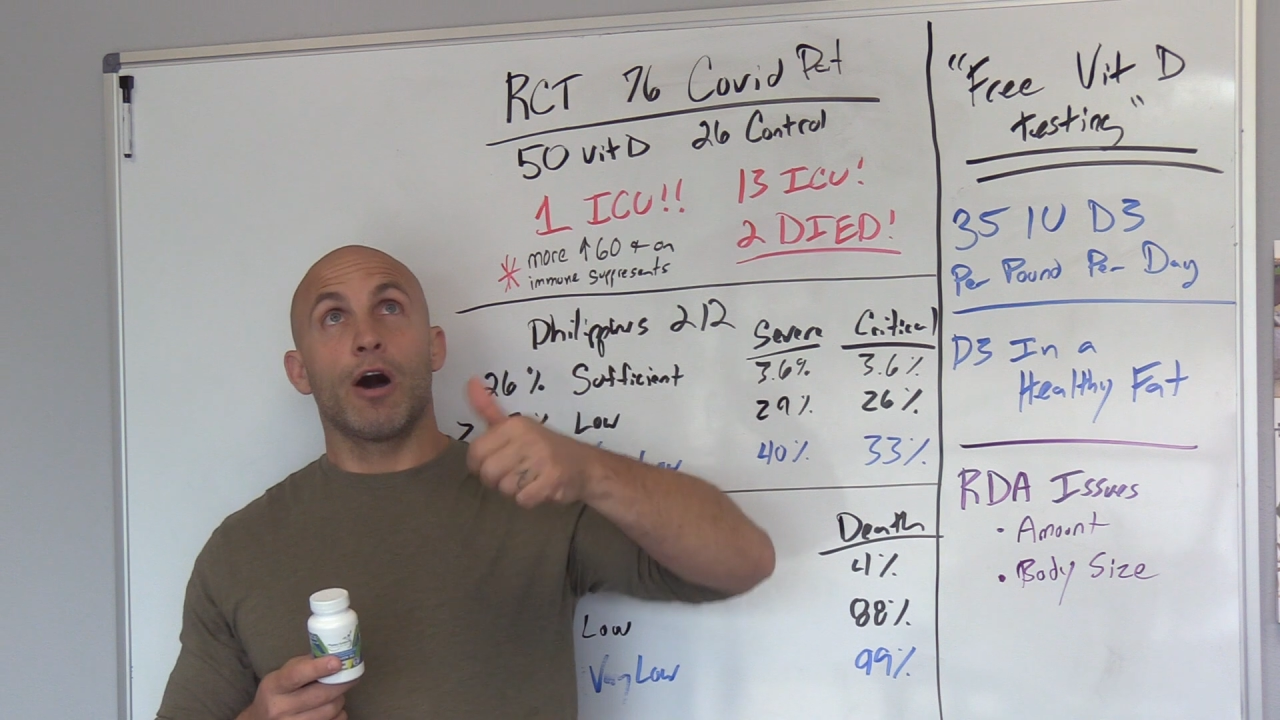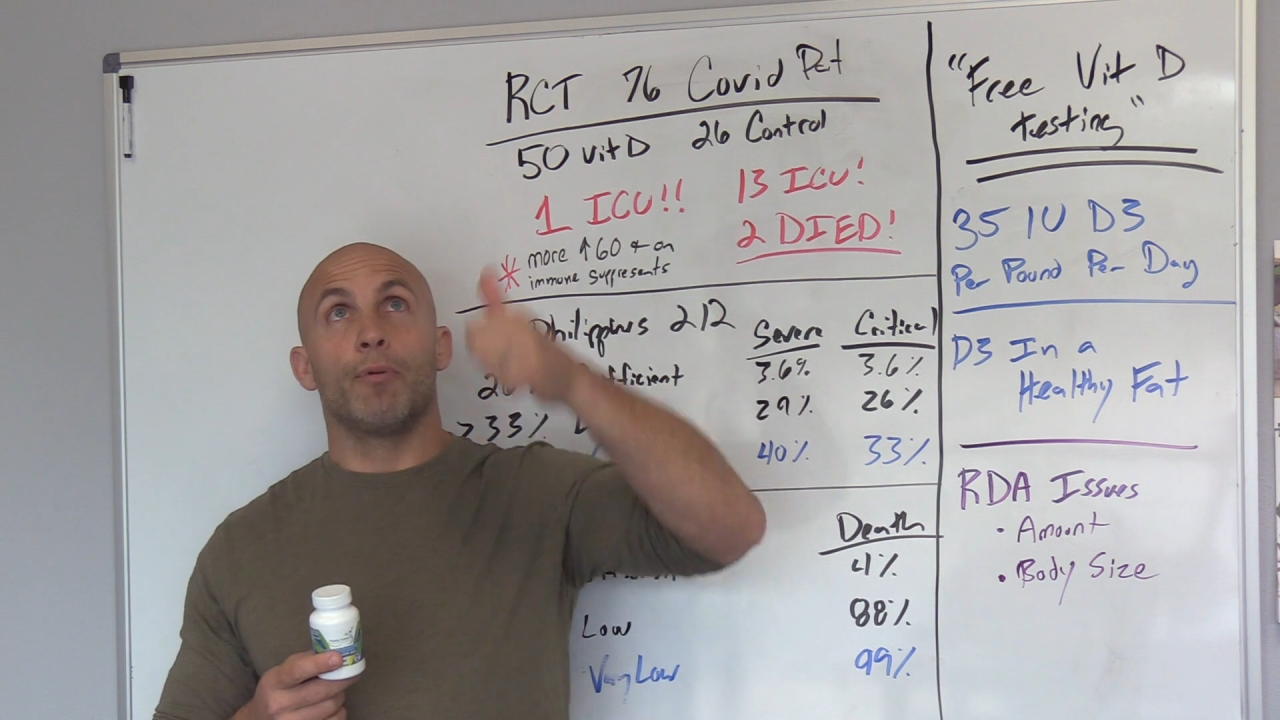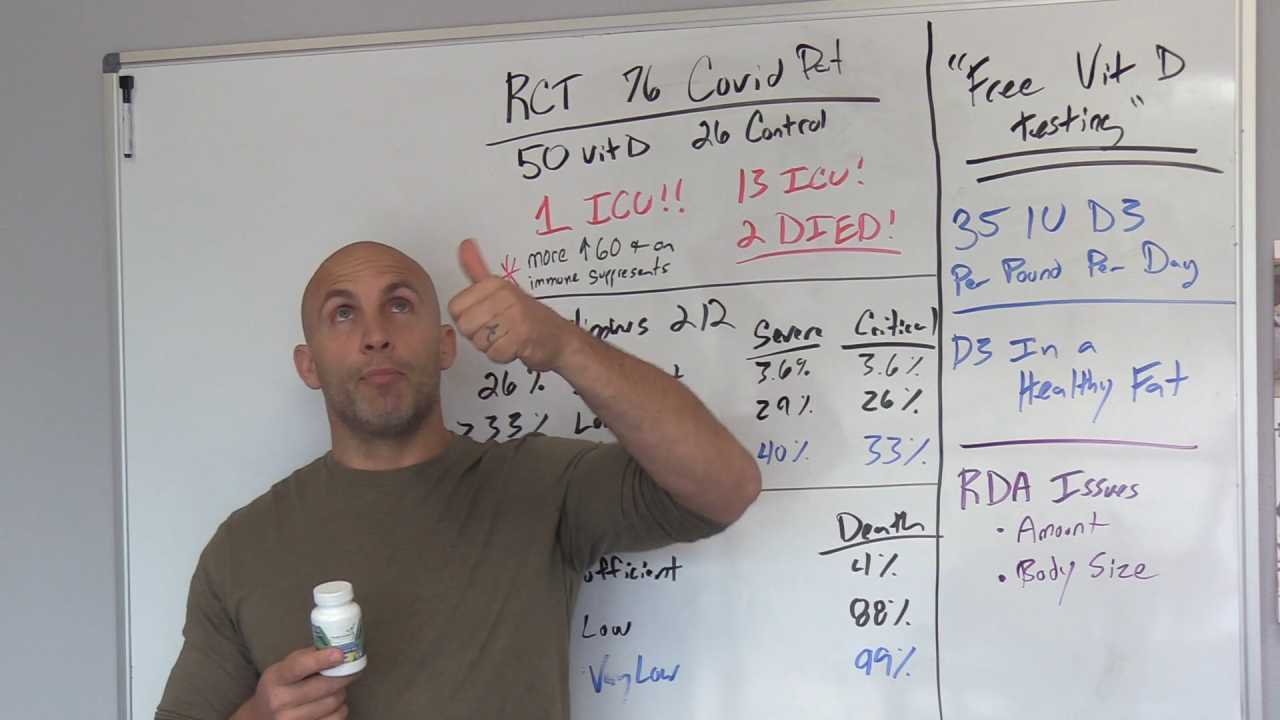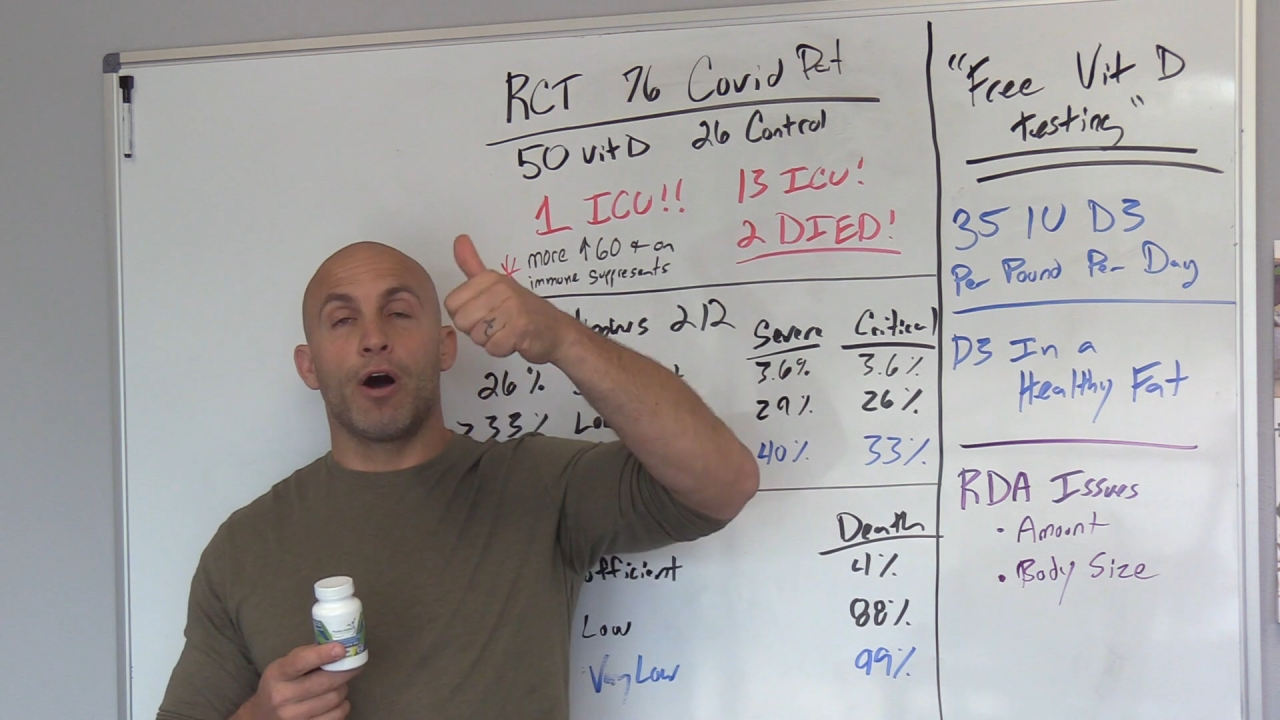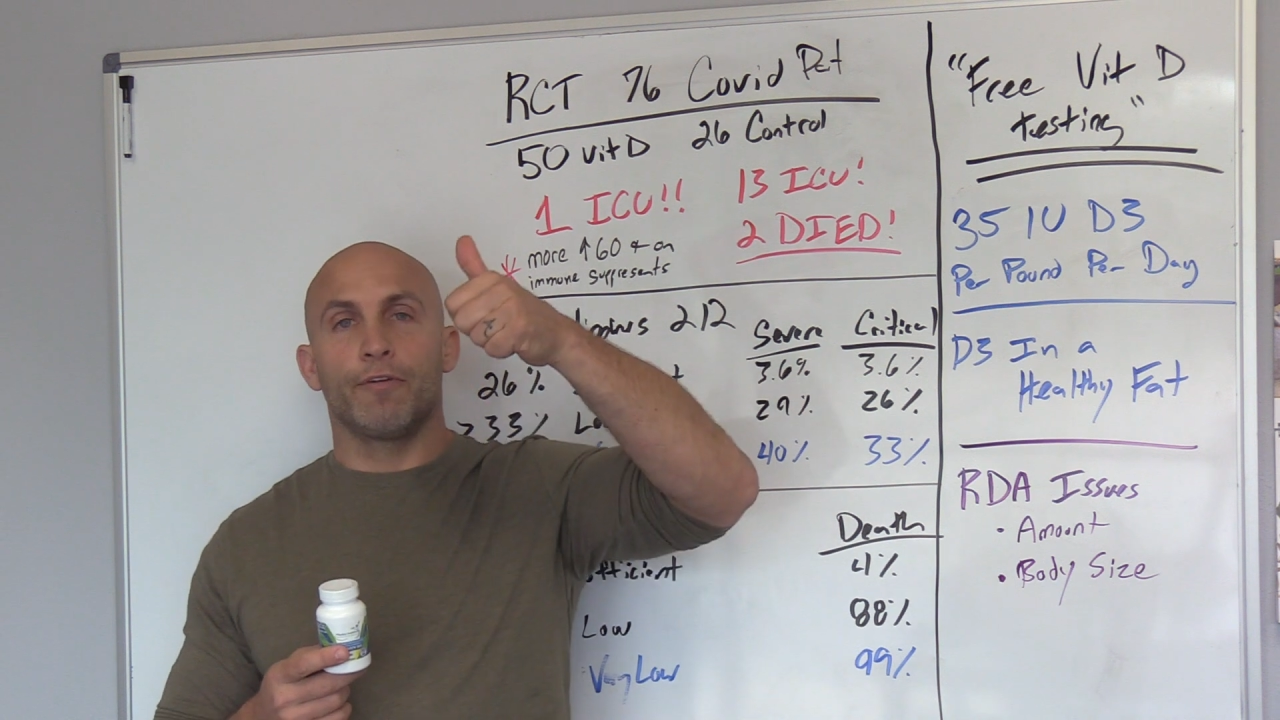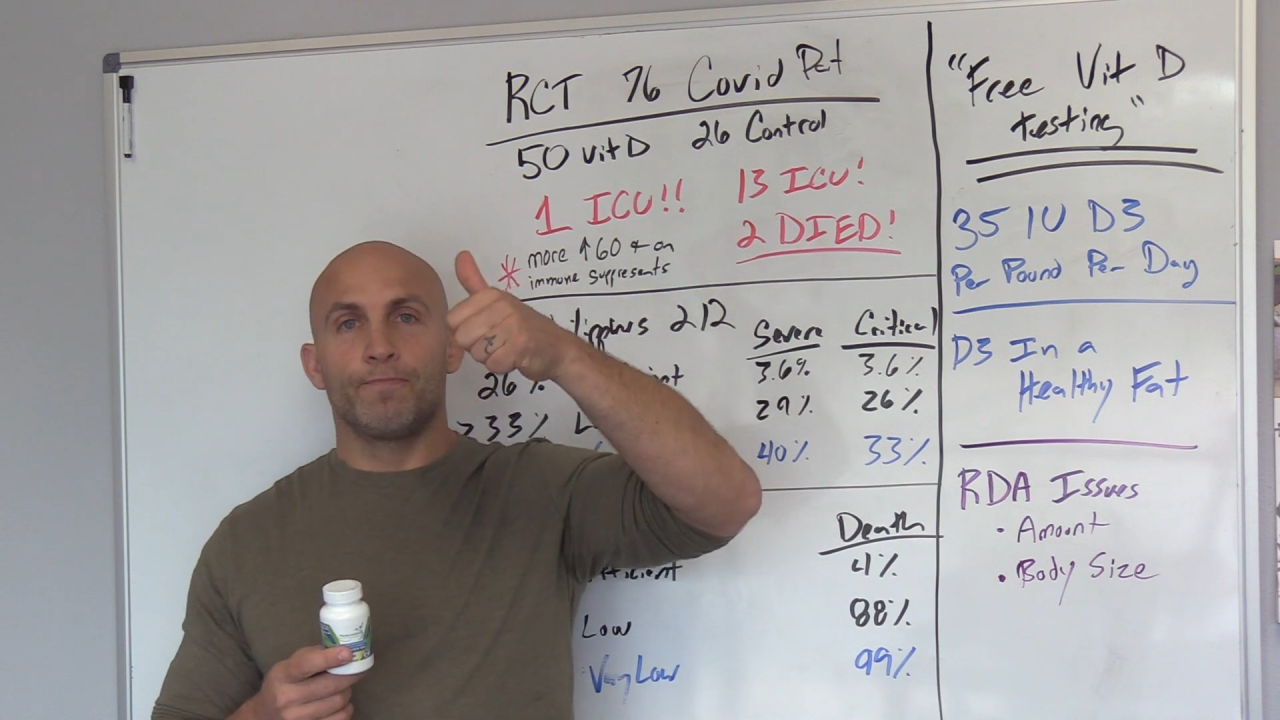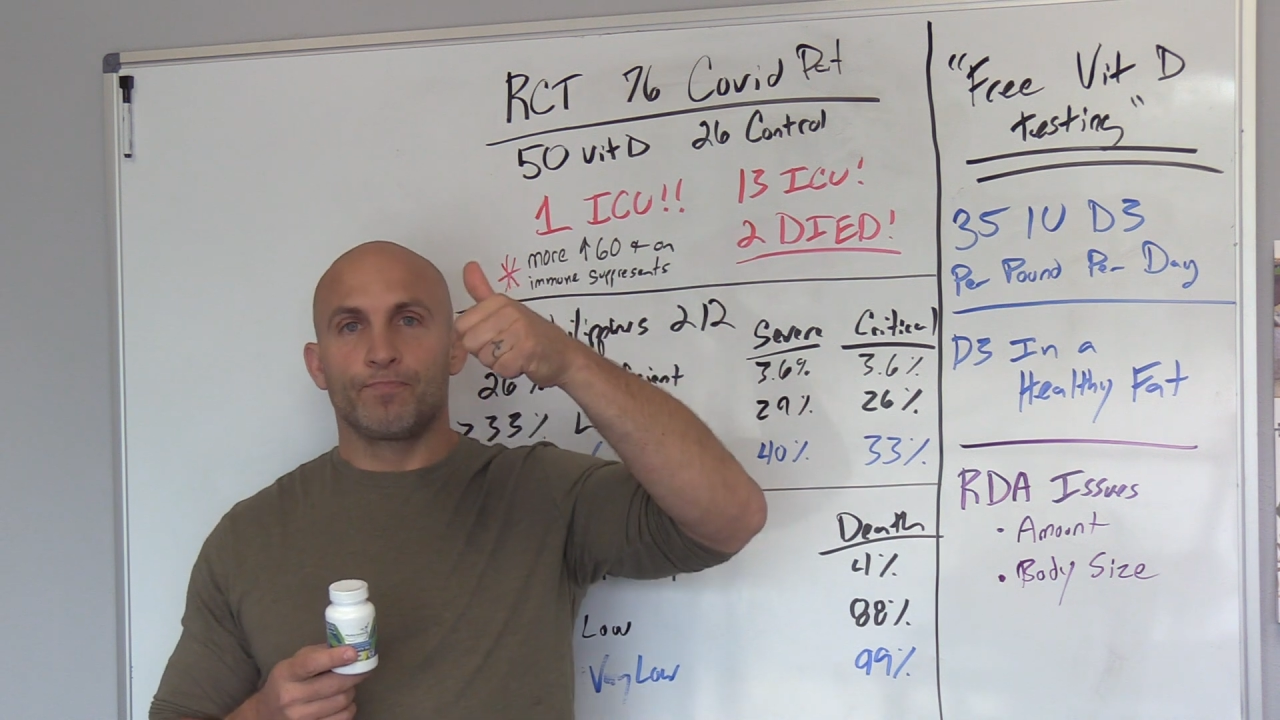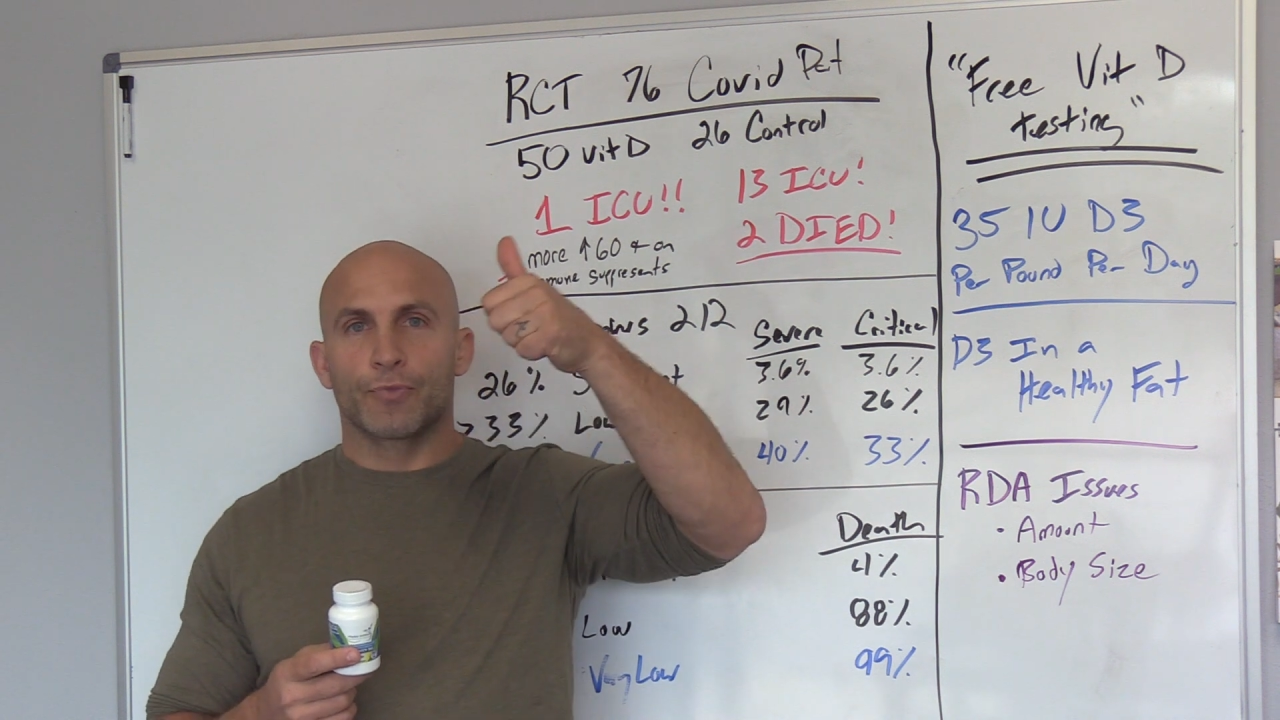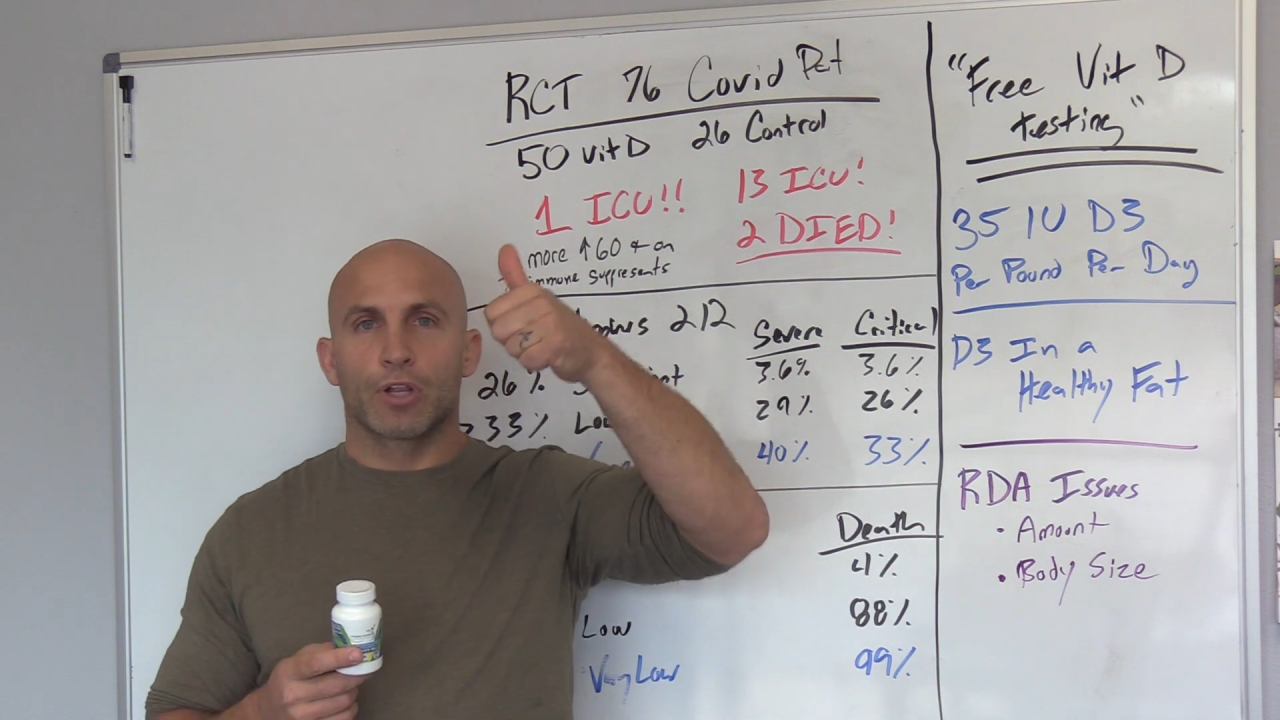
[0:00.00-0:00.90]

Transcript: up above,